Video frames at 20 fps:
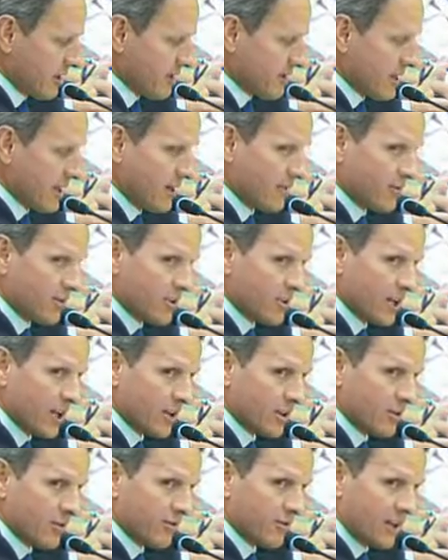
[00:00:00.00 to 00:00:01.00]
because every
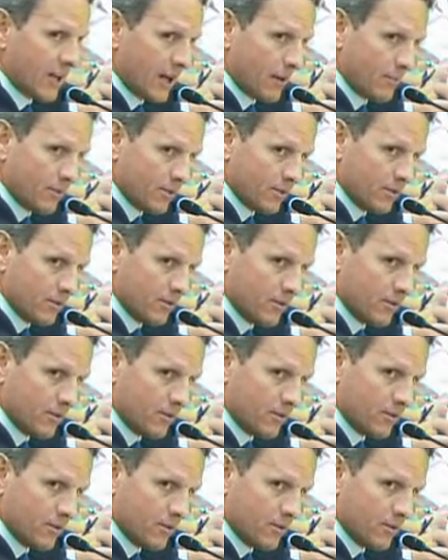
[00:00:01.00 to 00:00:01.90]
dollar of capital